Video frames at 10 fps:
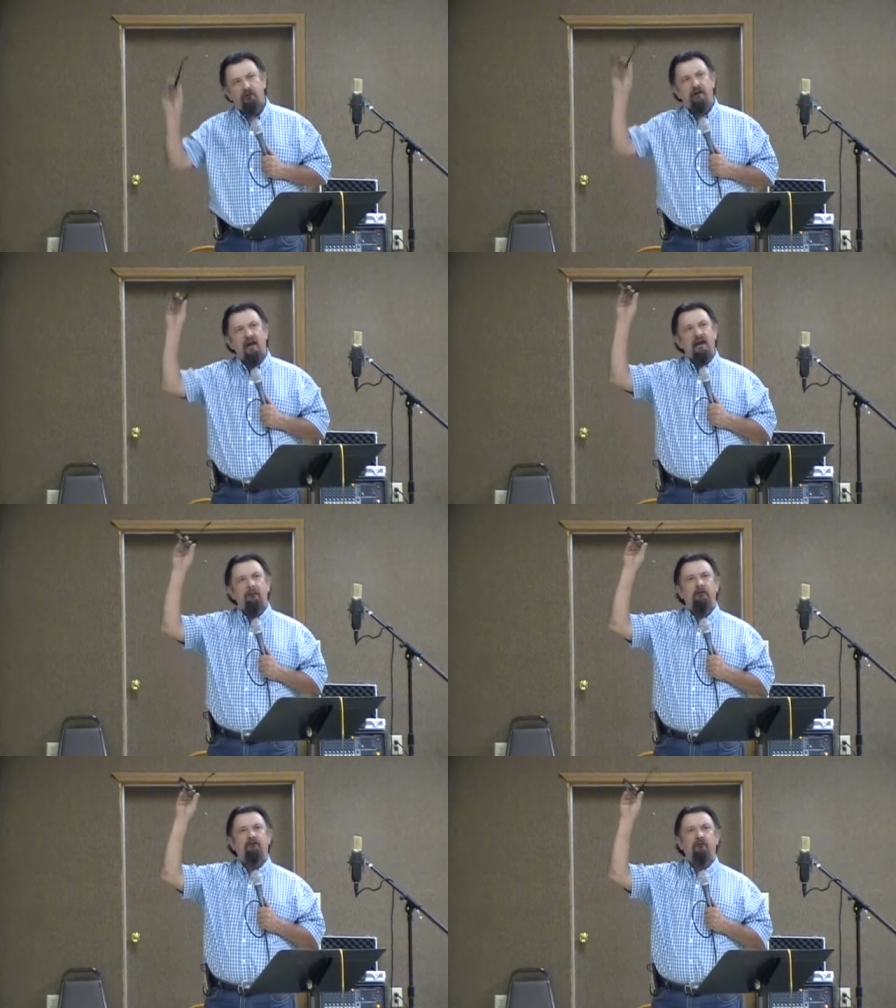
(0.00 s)
your
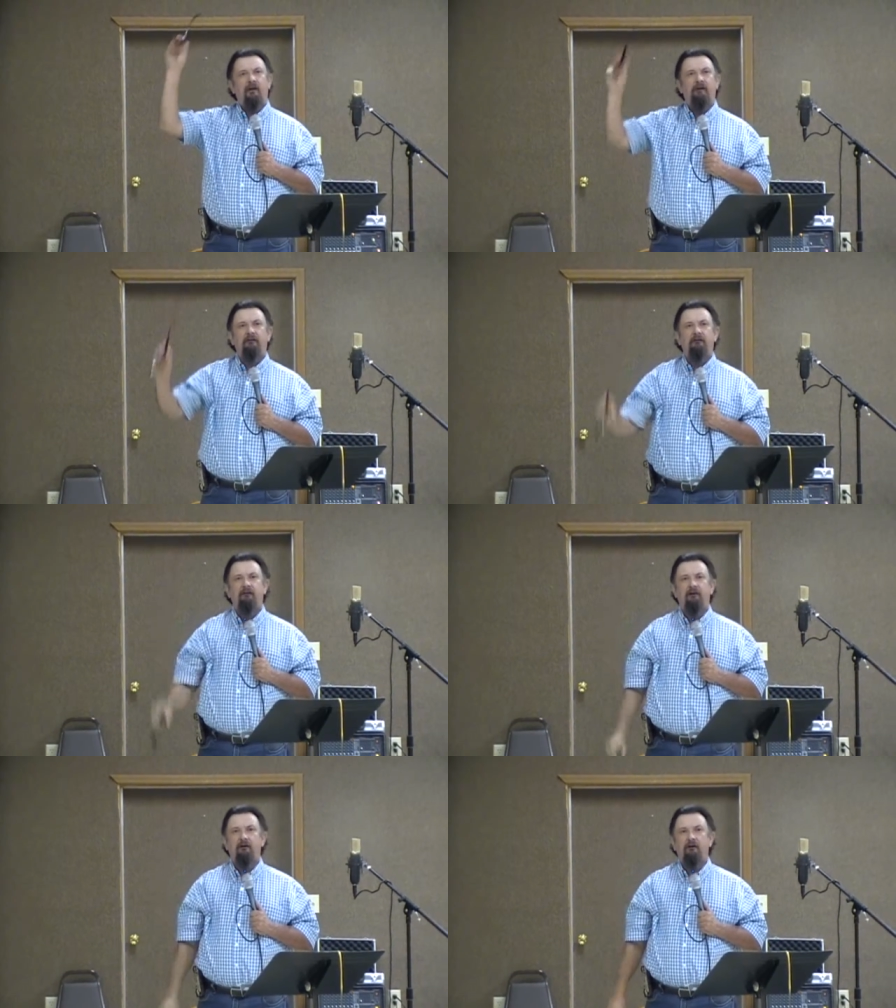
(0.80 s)
name is written
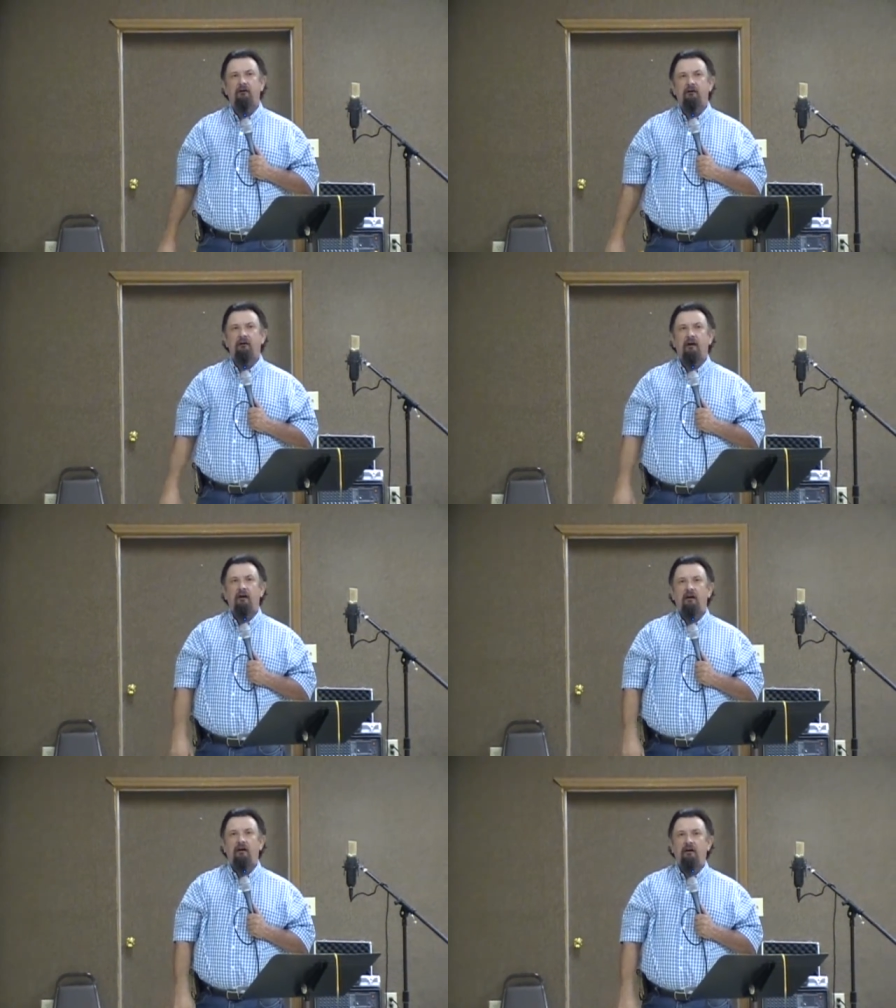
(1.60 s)

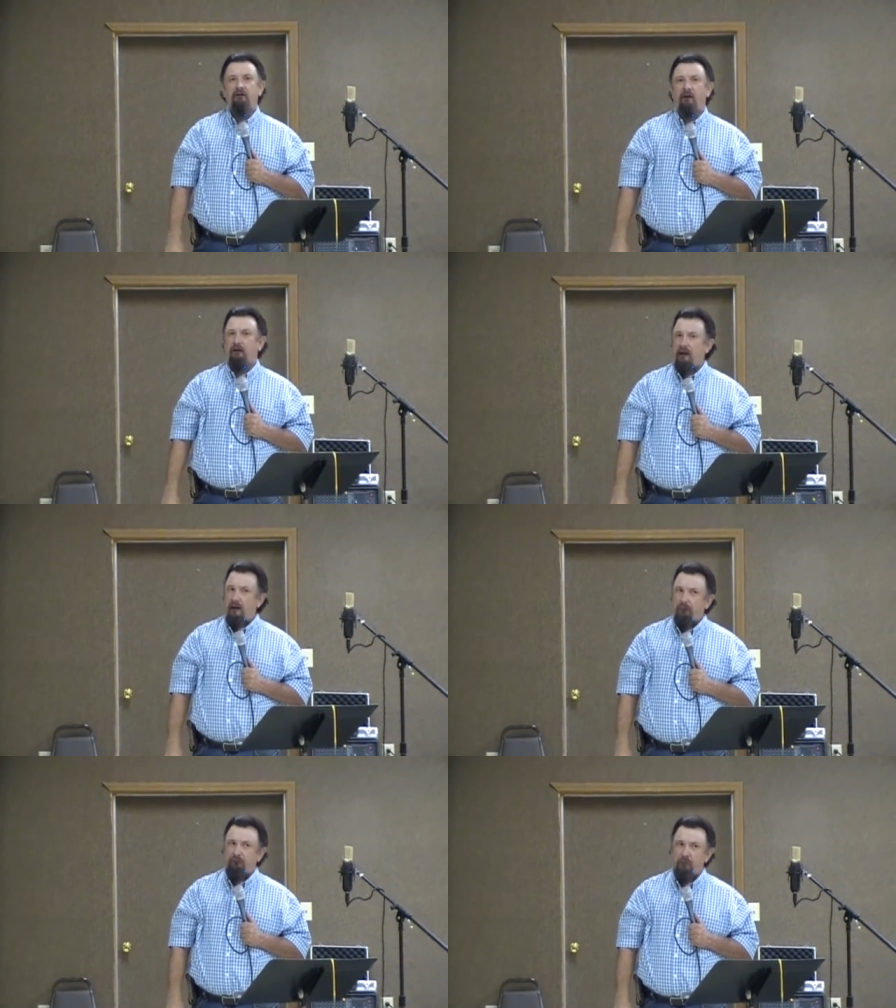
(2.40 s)
in the
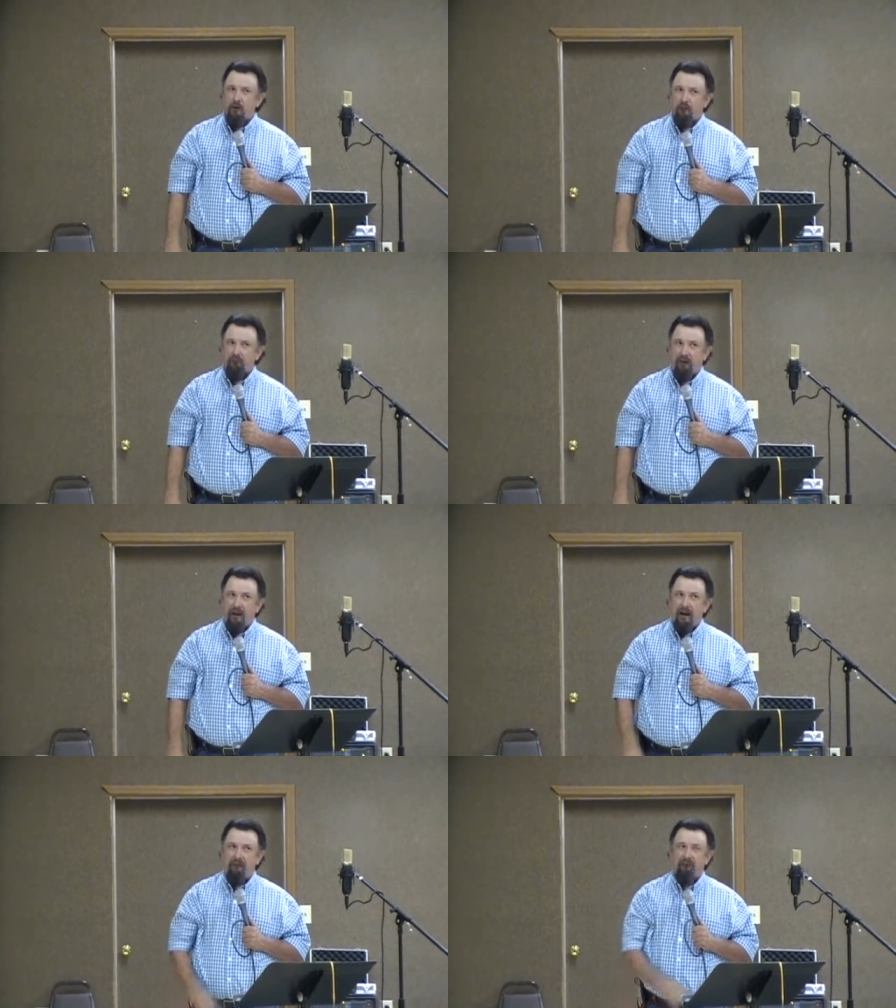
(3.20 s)
Lamb's Book of
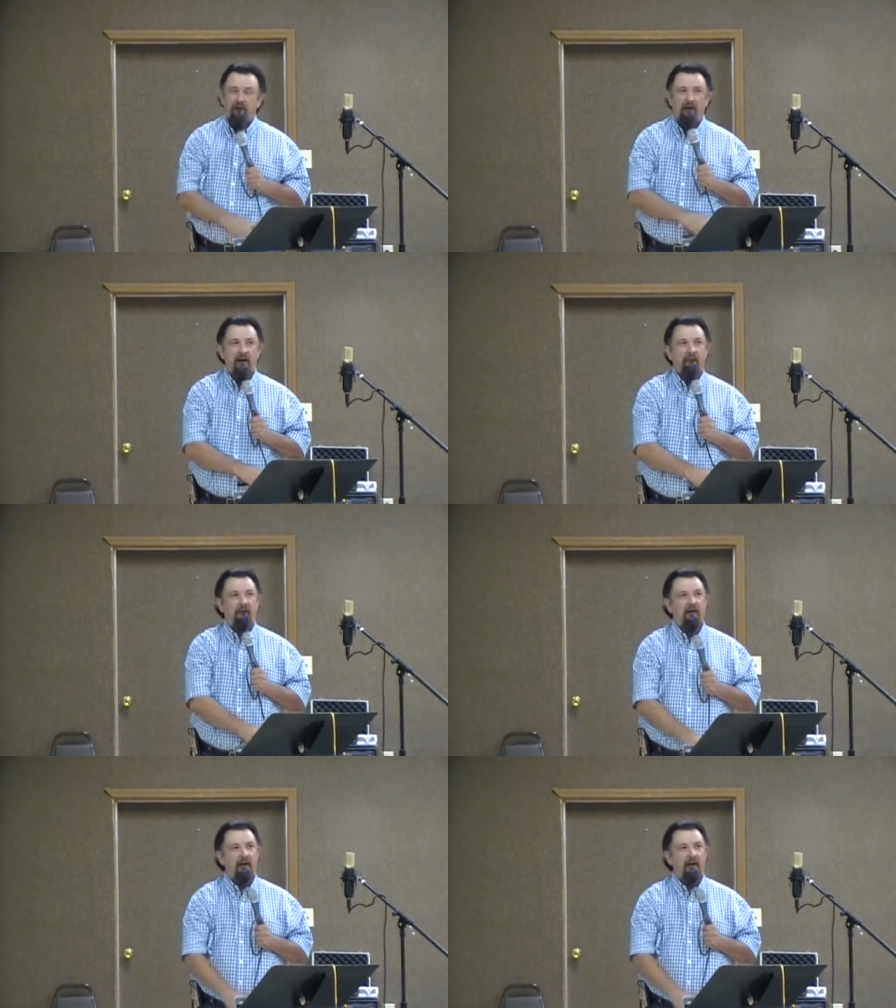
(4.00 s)
Life in heaven.